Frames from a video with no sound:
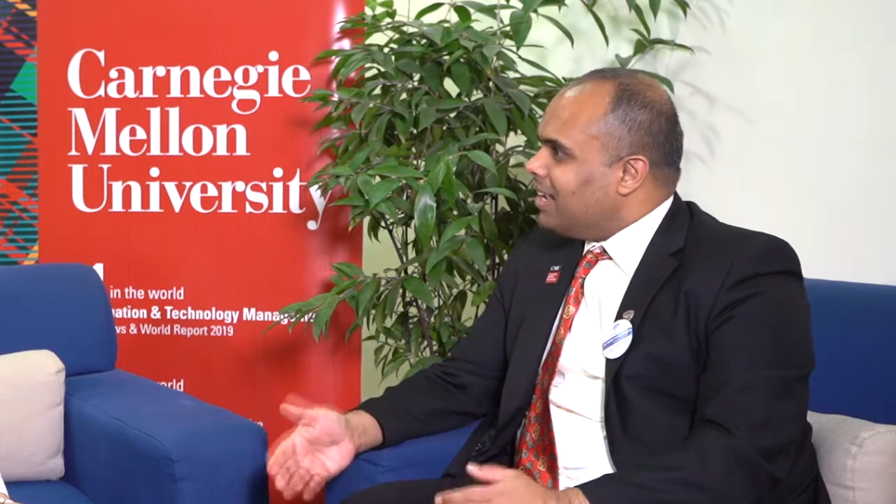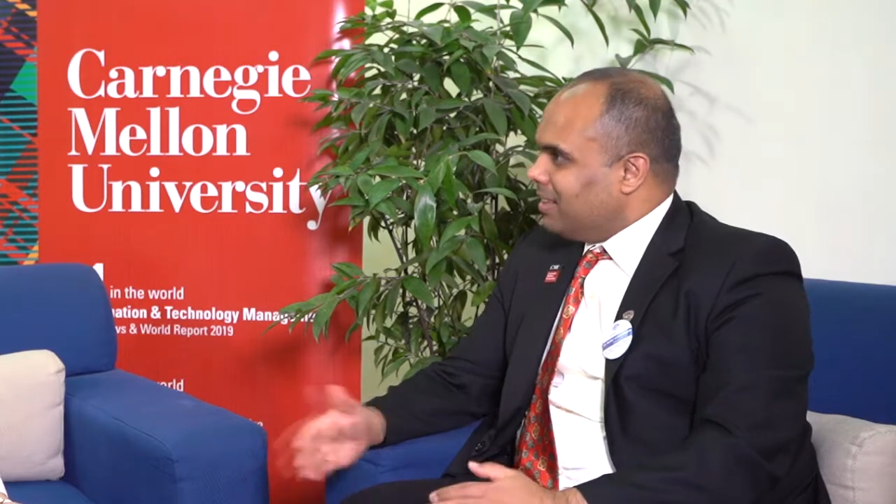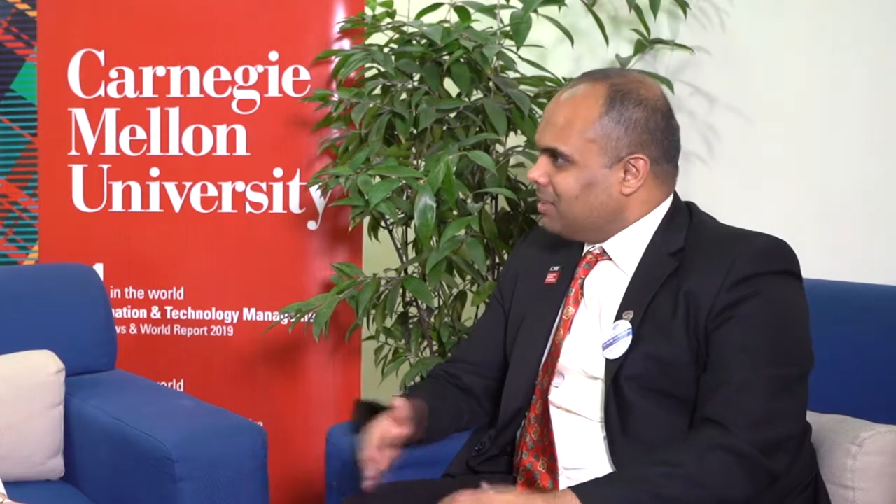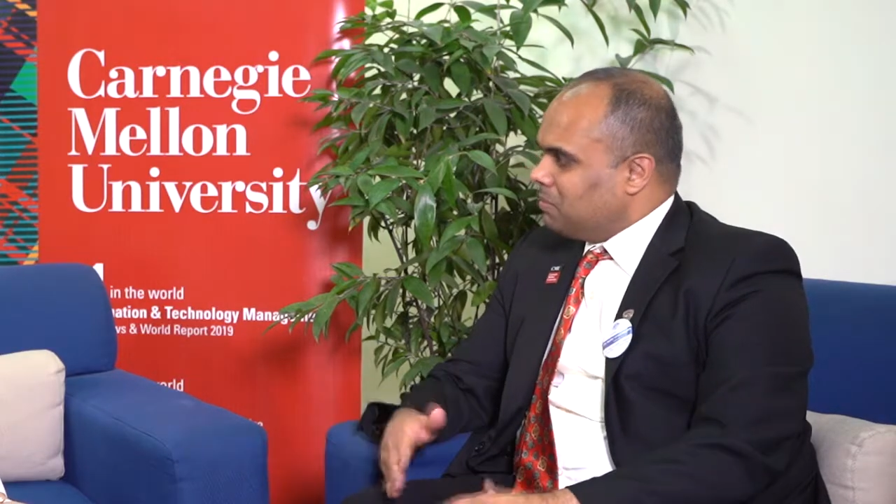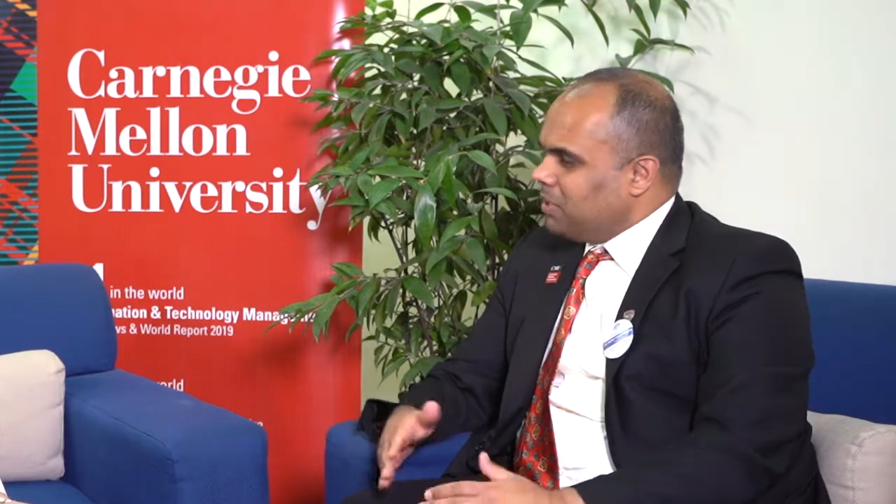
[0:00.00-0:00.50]

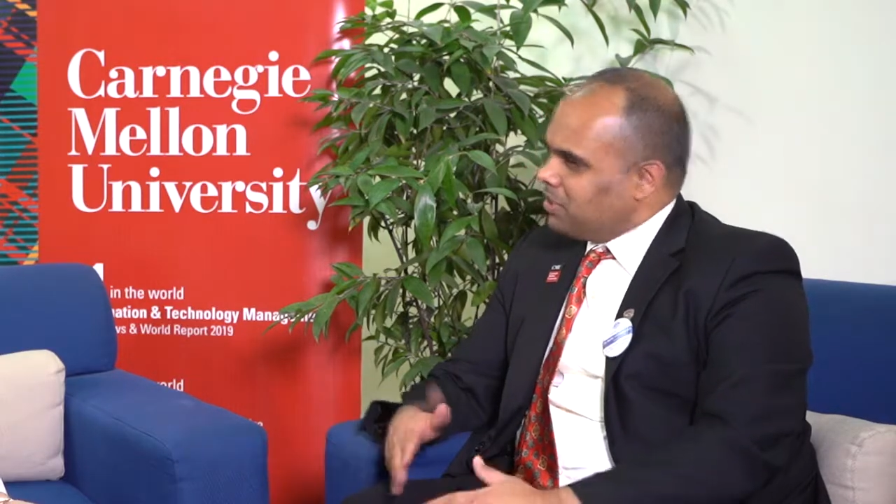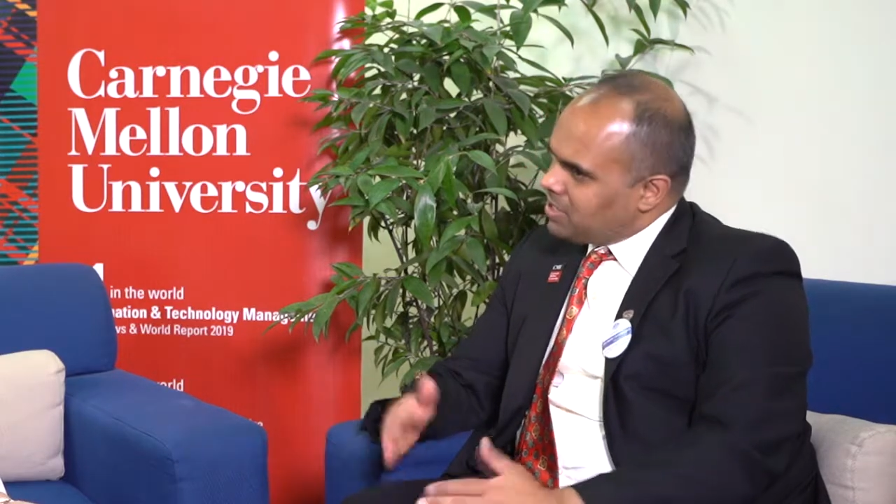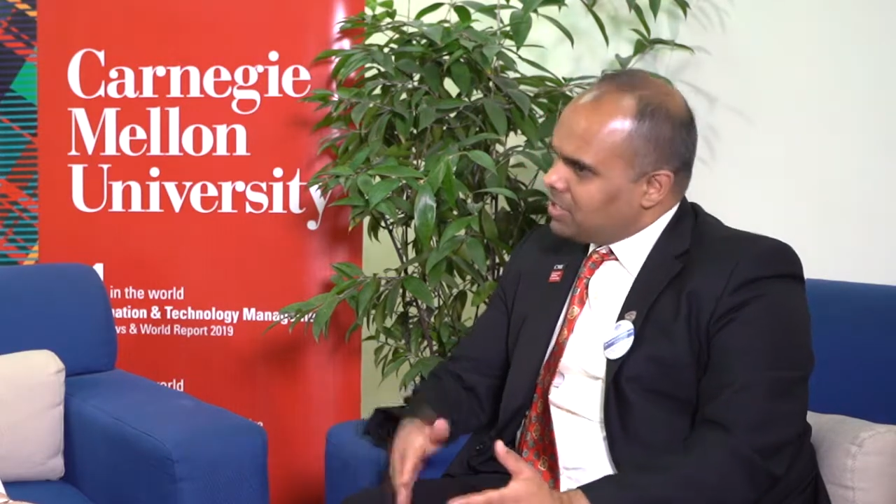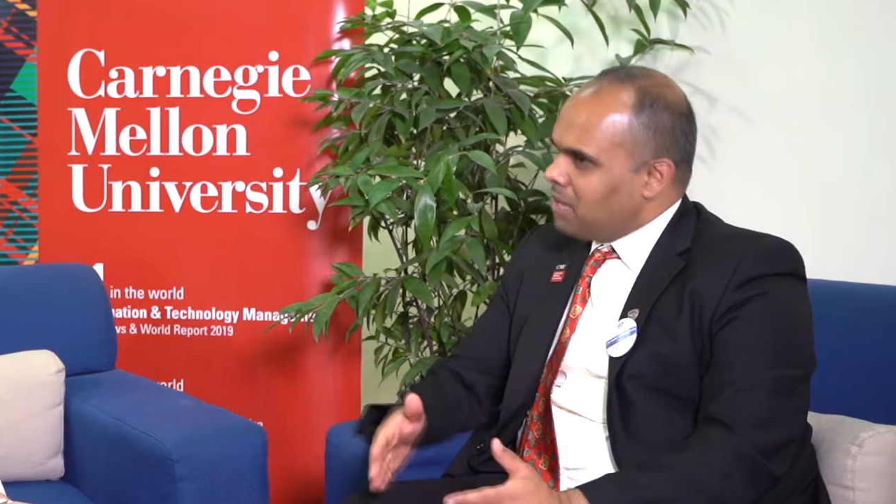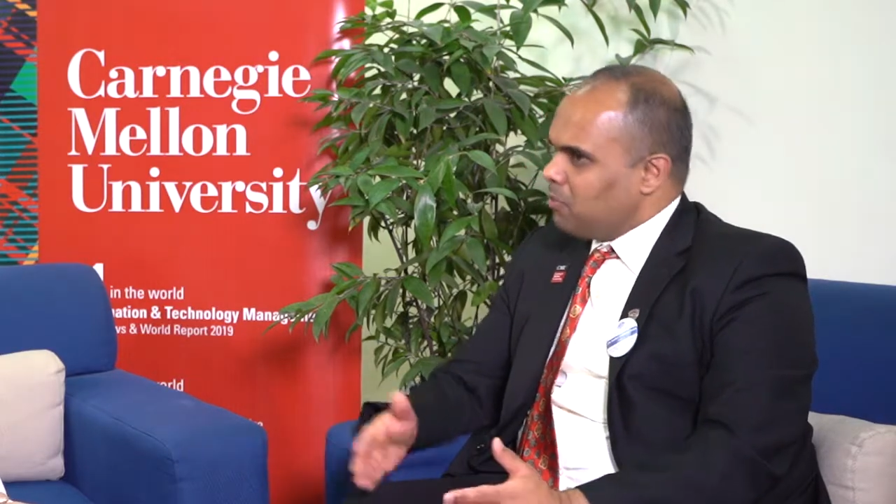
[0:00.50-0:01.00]
in the
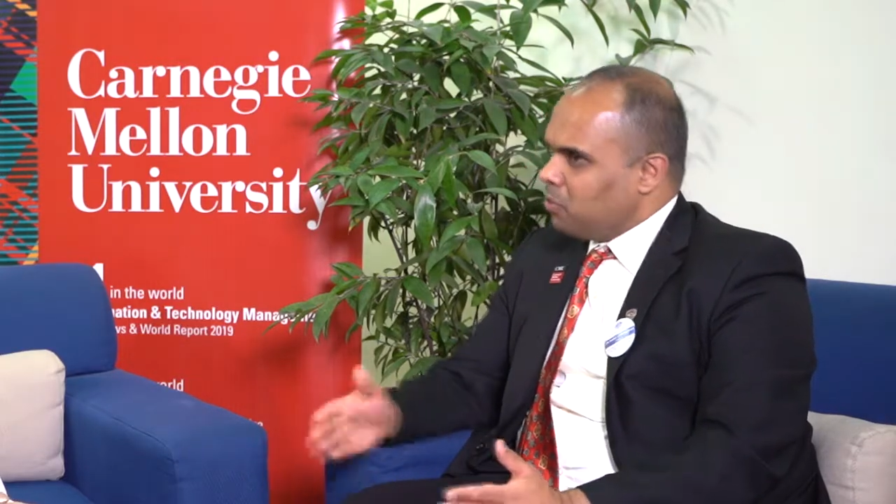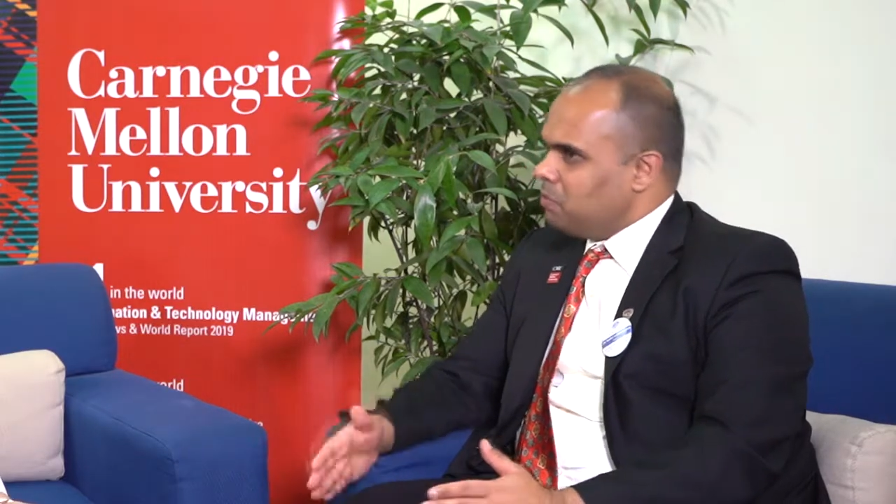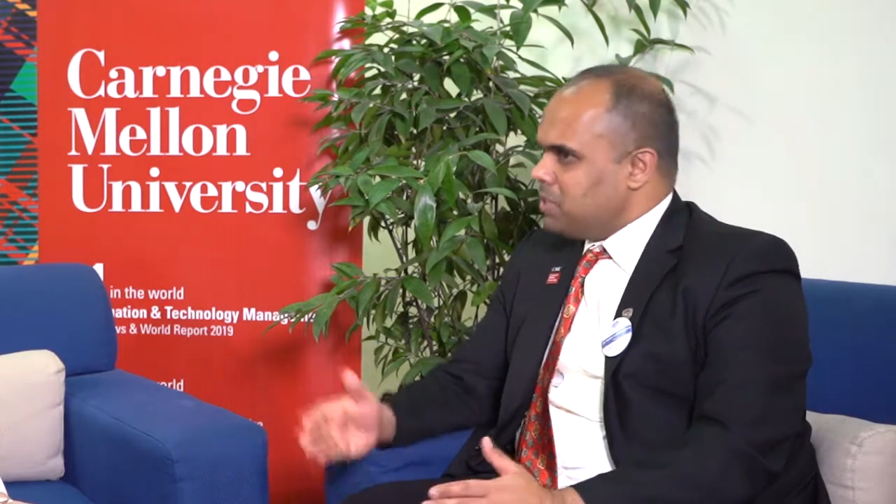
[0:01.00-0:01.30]
CMU